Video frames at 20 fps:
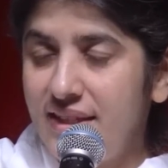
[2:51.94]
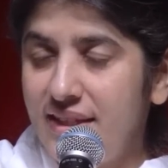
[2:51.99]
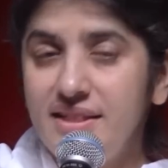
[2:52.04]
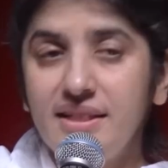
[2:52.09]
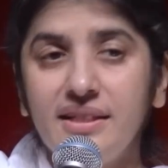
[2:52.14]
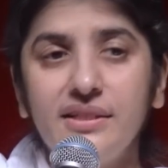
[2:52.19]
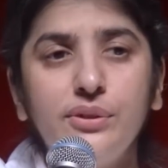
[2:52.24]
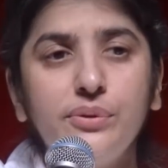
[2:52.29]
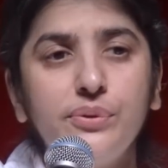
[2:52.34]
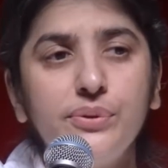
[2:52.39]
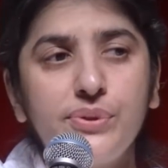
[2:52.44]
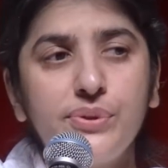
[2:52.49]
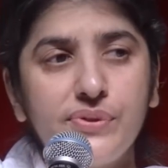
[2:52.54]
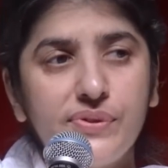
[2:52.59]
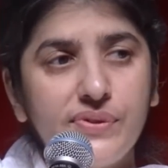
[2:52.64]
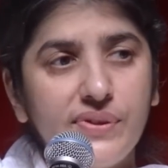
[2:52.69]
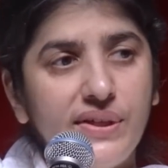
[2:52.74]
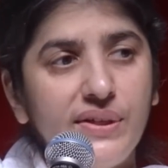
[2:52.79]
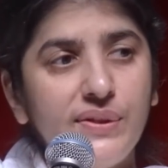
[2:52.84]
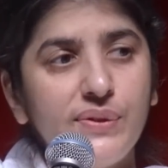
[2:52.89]
it are those
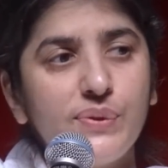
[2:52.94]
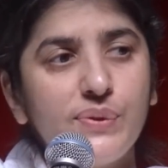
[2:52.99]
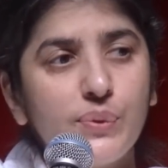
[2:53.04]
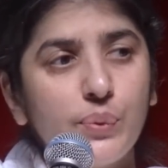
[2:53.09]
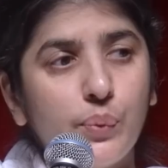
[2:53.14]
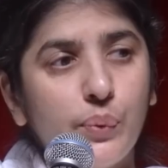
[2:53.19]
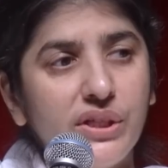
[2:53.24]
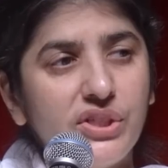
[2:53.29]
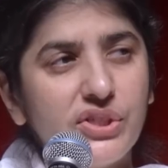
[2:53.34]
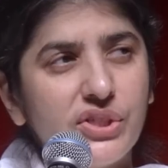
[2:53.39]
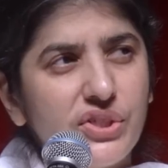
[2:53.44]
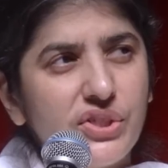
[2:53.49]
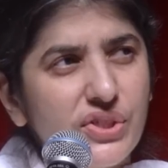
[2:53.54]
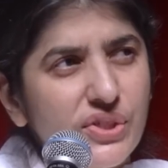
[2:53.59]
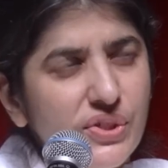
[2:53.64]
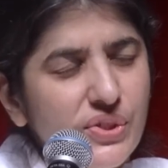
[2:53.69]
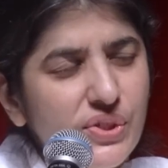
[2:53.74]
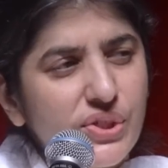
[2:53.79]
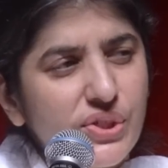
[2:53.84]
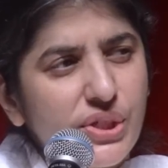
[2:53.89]
scenes which
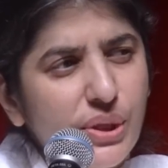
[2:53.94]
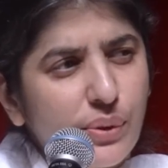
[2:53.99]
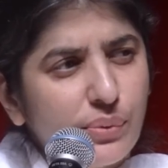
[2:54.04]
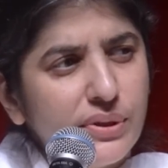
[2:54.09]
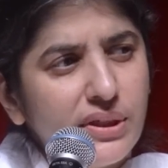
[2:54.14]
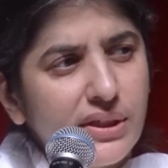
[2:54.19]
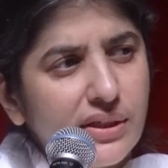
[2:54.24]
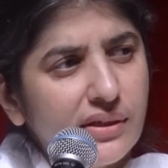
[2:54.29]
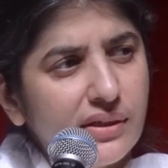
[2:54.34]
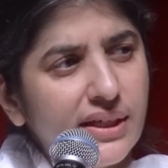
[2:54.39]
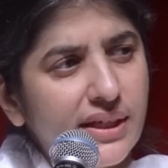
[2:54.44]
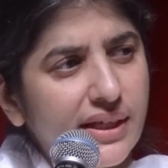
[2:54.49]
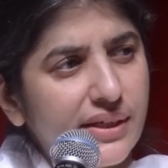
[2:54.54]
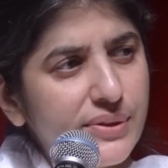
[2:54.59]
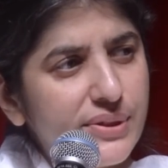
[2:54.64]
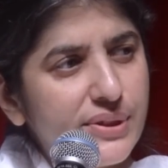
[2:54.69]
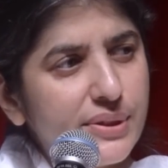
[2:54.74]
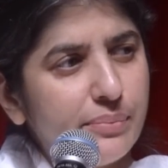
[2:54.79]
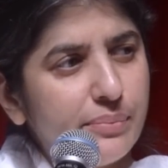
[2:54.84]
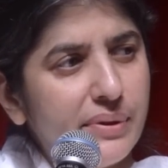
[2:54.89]
just don't turn
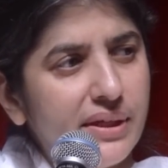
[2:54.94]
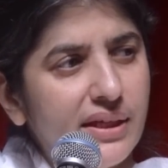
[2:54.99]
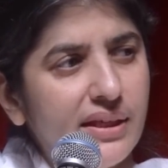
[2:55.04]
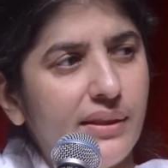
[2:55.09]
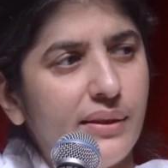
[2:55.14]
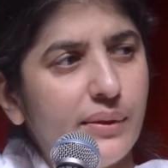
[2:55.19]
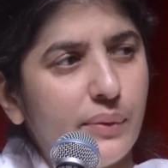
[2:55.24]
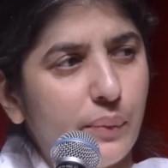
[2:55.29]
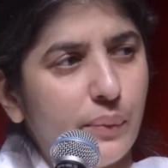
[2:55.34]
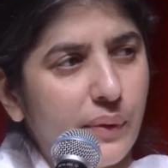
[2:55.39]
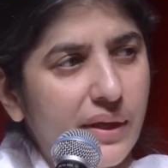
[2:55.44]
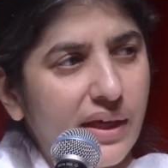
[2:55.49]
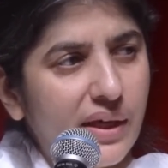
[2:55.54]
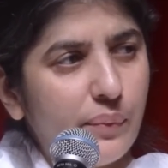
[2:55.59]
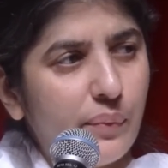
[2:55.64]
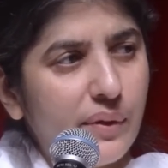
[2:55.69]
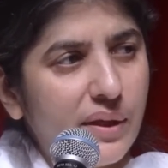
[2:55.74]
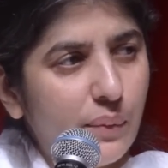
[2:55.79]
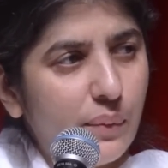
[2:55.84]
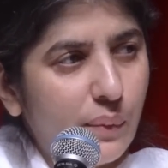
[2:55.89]
out to be the
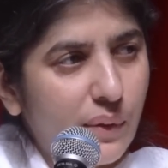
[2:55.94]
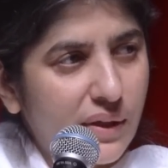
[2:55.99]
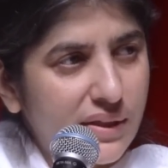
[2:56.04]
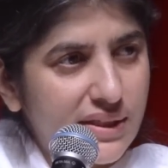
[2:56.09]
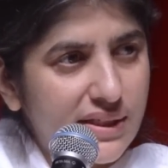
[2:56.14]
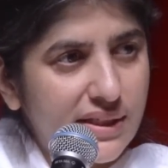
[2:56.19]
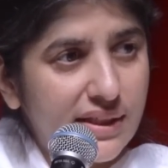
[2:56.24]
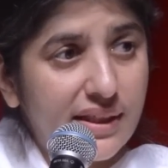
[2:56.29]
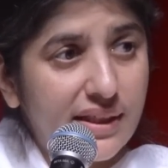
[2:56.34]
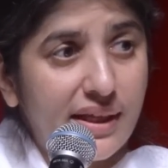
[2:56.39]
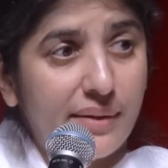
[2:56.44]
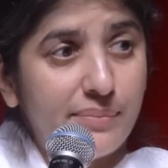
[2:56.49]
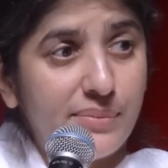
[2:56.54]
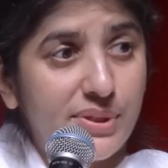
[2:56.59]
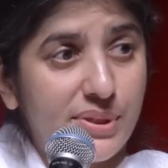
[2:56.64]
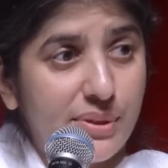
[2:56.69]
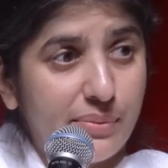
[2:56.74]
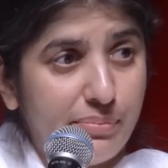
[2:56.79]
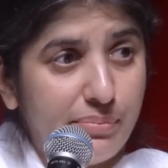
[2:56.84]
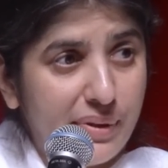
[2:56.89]
way we wanted them
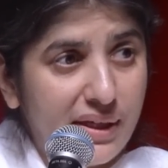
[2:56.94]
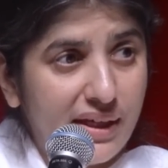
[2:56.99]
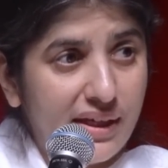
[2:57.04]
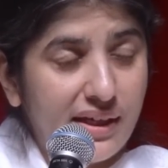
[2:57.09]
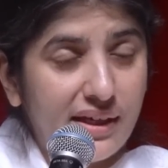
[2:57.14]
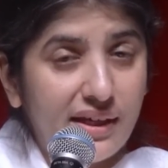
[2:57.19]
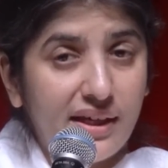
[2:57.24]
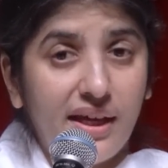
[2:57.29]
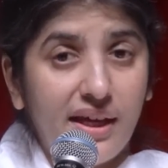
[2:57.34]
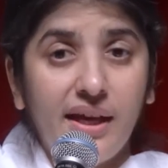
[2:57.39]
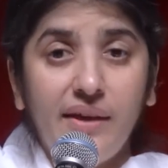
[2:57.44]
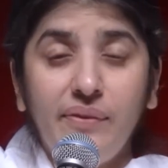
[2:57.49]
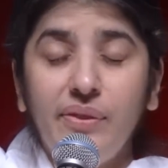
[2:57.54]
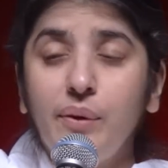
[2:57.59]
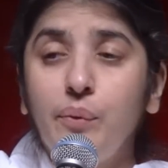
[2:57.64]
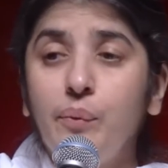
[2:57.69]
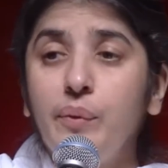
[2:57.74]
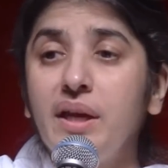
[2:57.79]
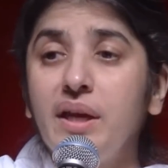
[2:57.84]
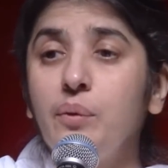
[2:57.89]
to be,
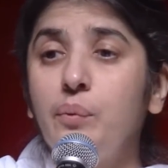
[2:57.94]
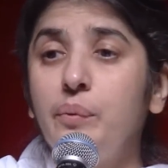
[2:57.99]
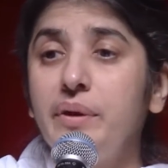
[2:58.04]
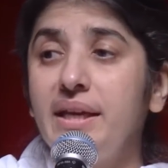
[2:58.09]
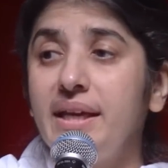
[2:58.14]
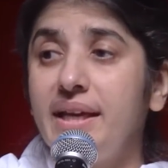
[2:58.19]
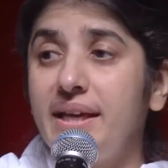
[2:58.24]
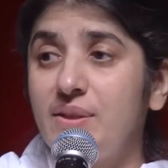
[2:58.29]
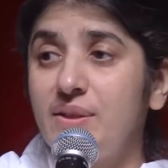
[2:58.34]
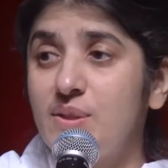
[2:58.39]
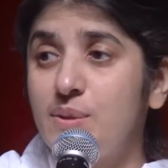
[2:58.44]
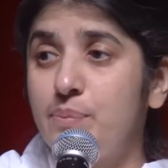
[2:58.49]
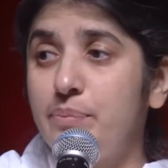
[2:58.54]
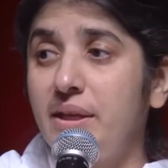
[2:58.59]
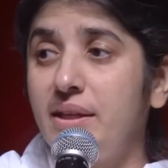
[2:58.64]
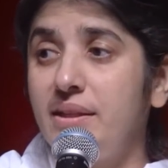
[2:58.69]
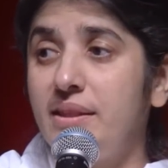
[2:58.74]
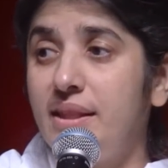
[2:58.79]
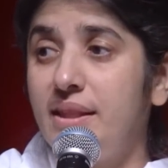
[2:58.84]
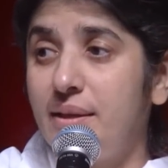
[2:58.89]
the way we
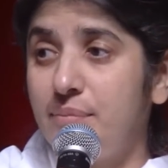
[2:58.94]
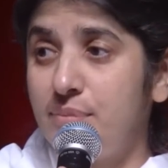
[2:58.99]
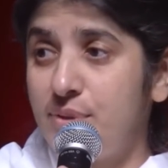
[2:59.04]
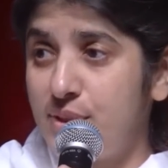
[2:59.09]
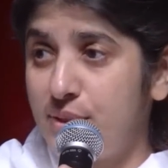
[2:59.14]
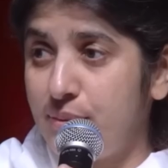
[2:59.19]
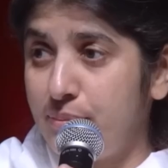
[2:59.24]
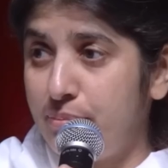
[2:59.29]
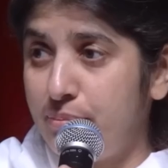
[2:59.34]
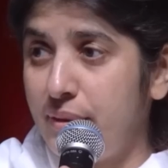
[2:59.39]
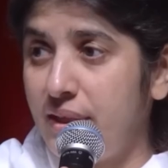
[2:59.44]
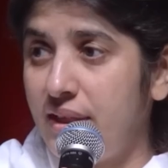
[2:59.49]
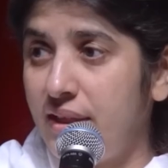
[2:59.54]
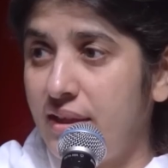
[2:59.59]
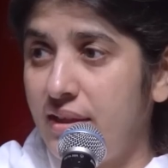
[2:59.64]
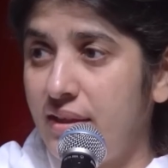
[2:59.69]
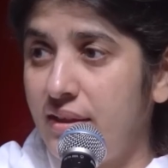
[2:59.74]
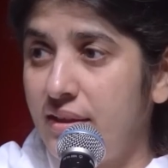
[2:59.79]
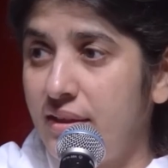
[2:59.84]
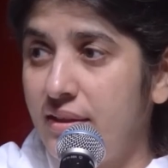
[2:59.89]
expect them to
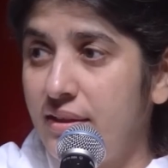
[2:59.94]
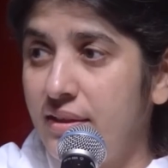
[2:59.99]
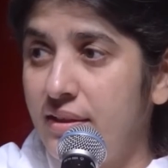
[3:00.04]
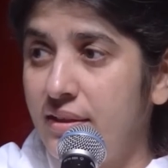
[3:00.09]
be.